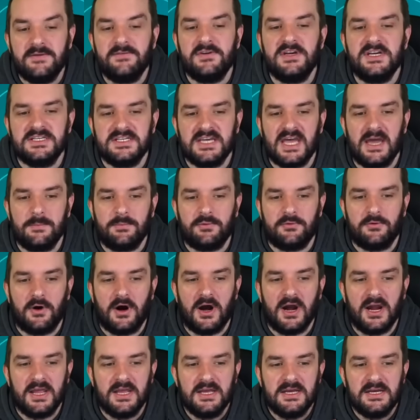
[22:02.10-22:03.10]
an example,
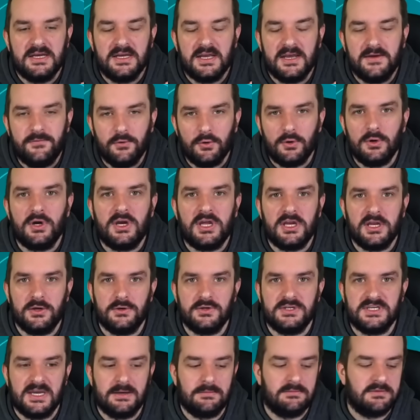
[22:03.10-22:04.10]
right, if you're looking at your
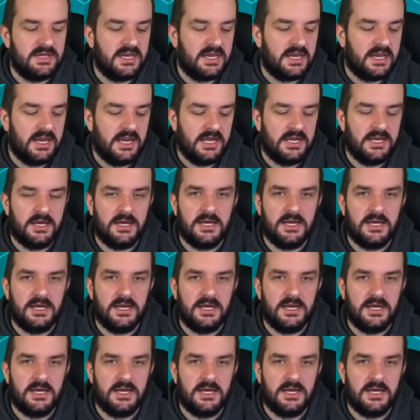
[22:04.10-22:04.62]
team thinking,